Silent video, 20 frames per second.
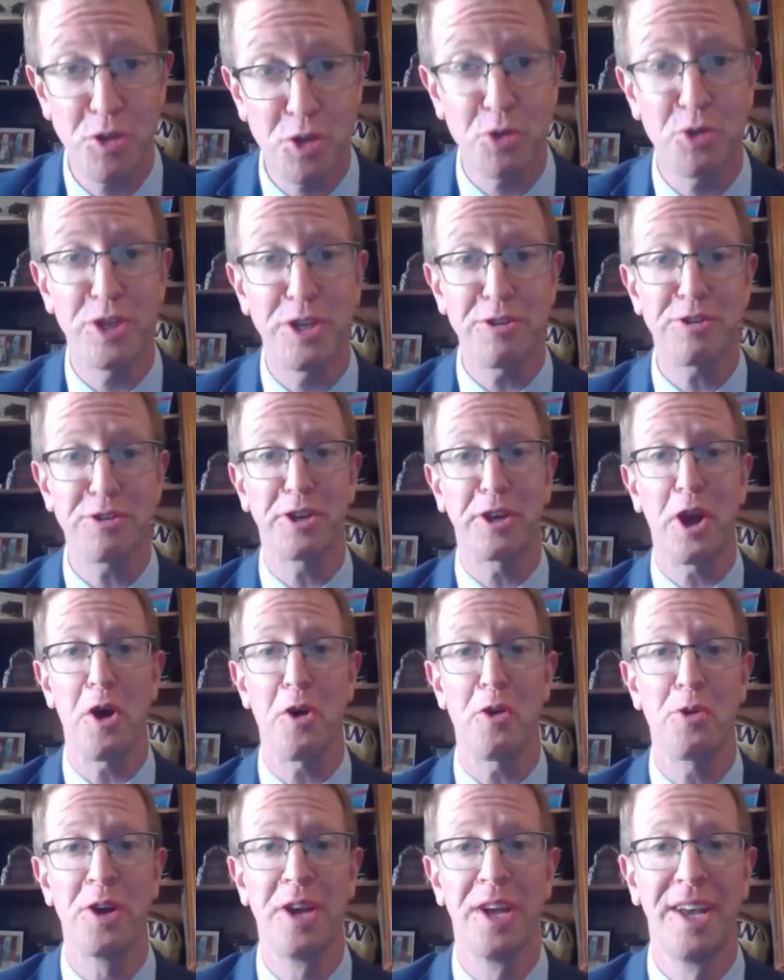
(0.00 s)
Two years
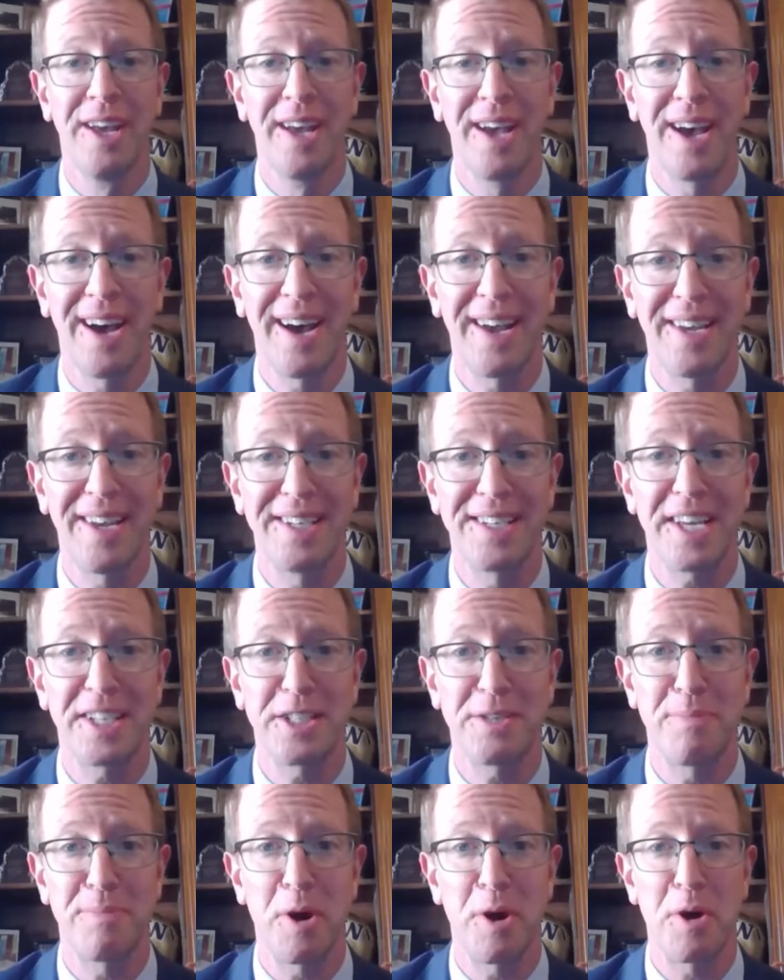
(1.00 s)
ago, uh, in
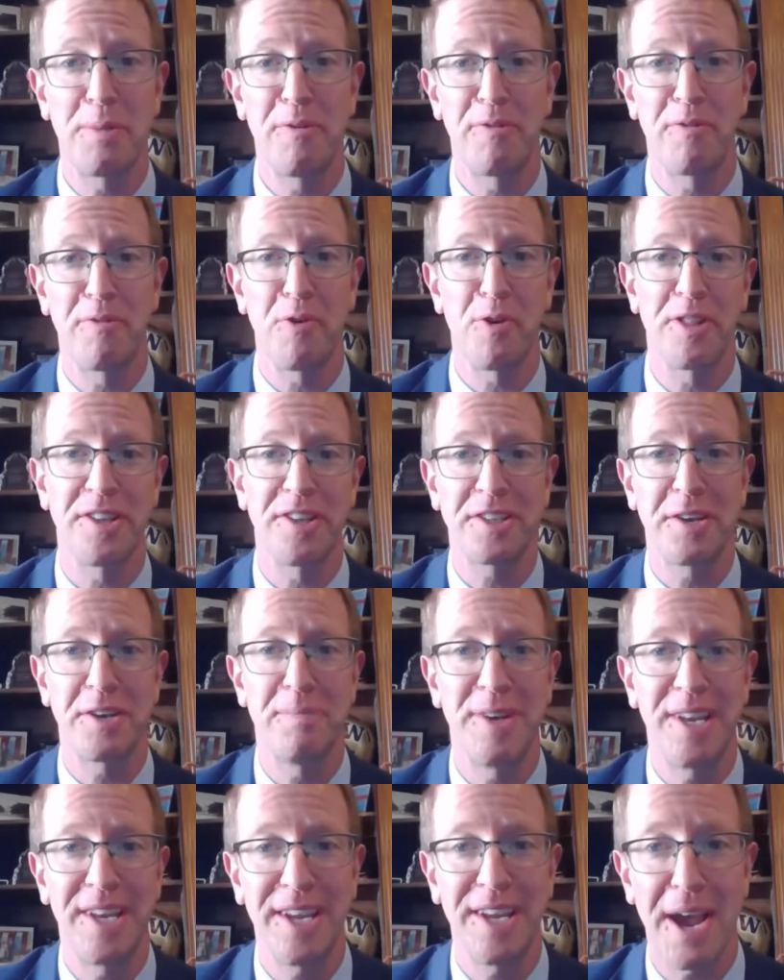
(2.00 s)
testimony before this
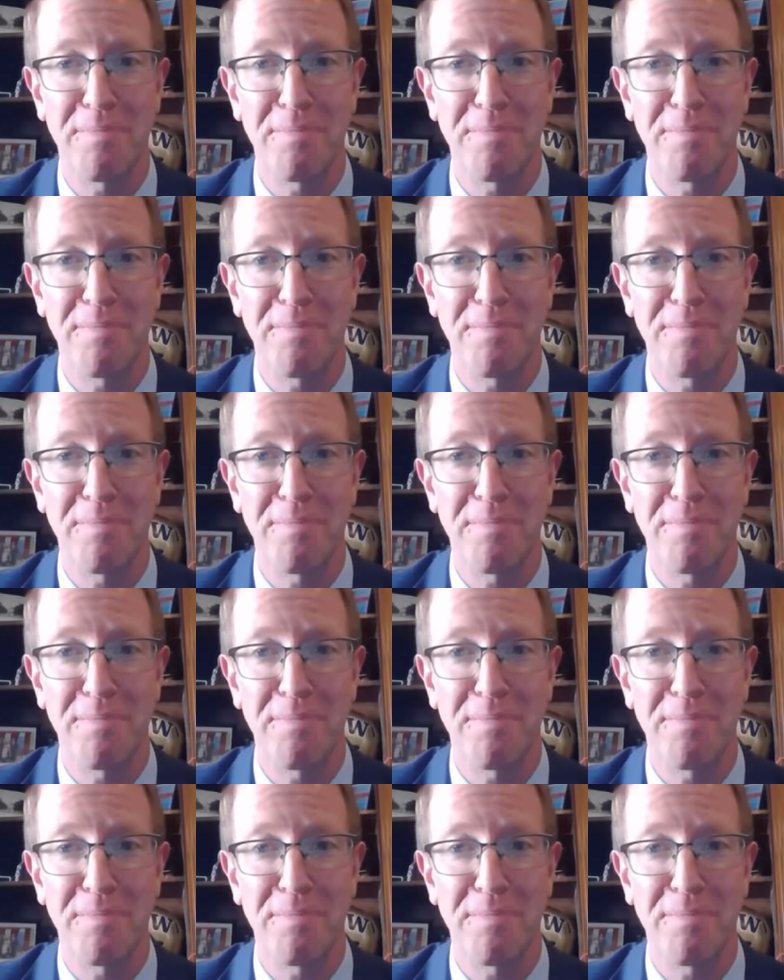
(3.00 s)
committee,